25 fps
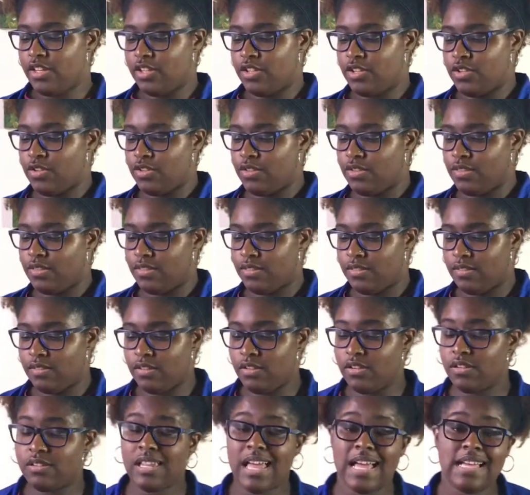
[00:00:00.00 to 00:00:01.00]

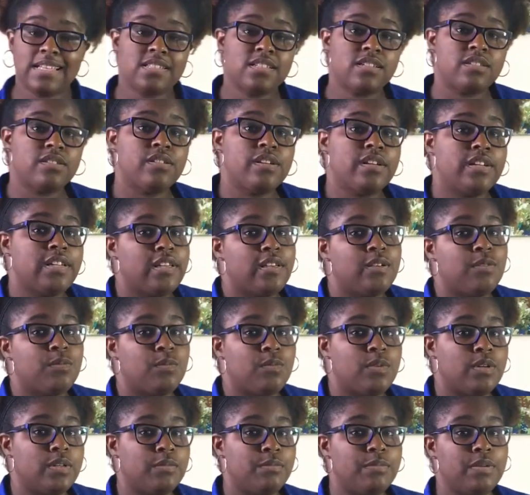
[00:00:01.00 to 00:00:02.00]
Your last ingredient
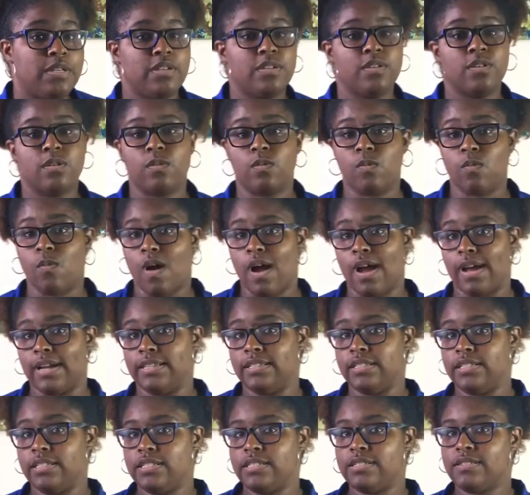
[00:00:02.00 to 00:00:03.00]
will be your
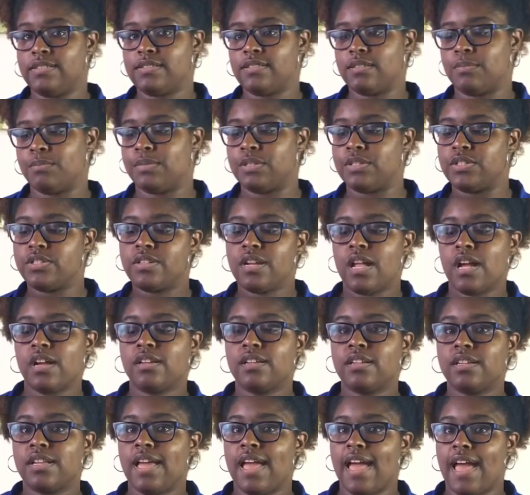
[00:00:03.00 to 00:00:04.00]
wine yeast, but you're not
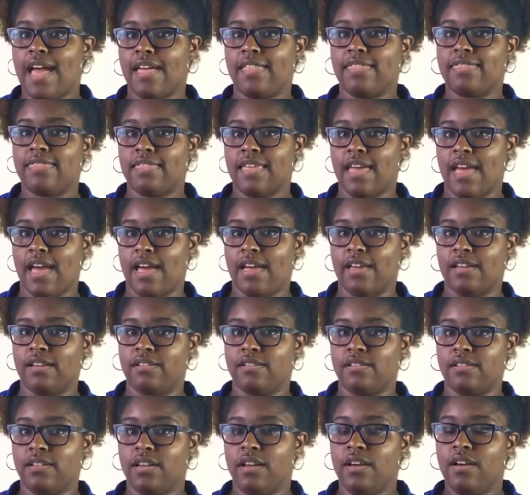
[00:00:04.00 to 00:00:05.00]
going to add that
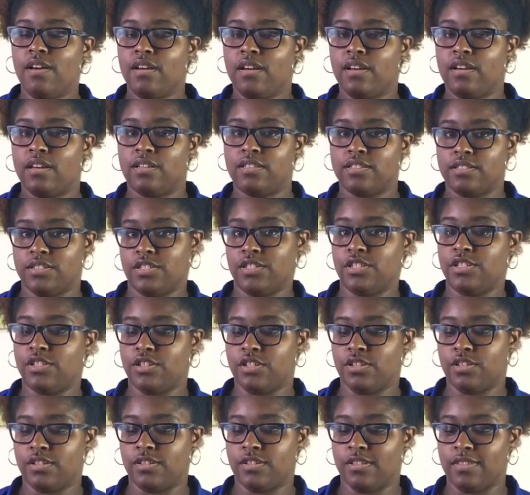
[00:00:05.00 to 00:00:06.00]

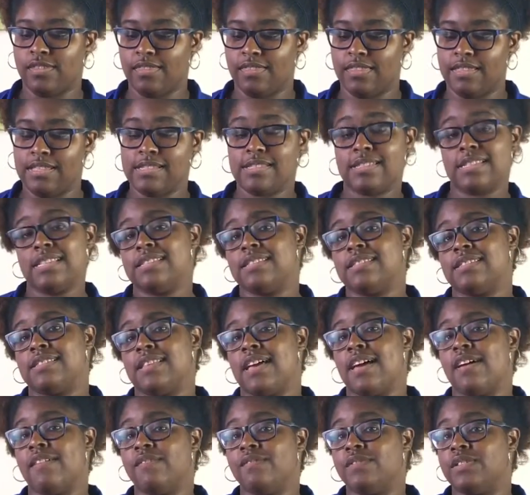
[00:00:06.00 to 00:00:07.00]
until this has
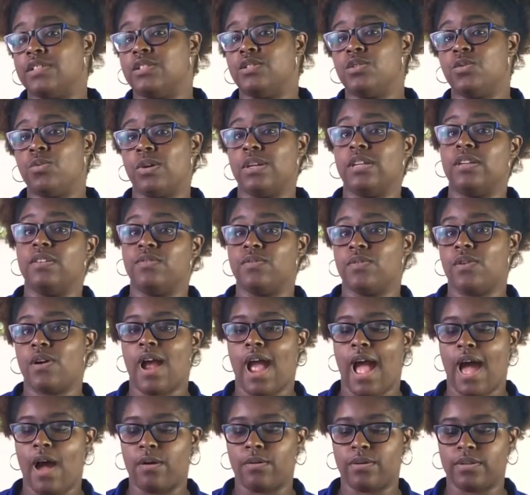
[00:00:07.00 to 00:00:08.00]
set for 24
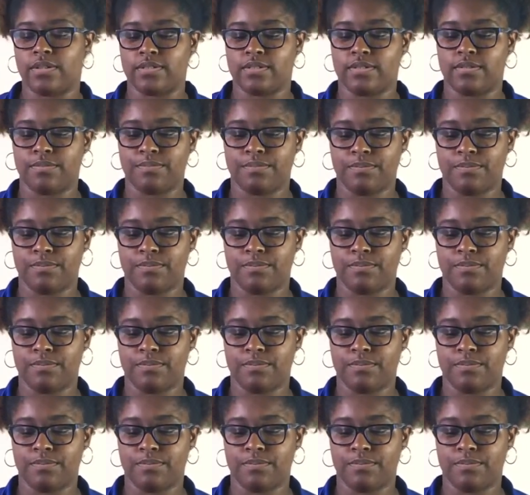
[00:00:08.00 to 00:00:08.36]
hours.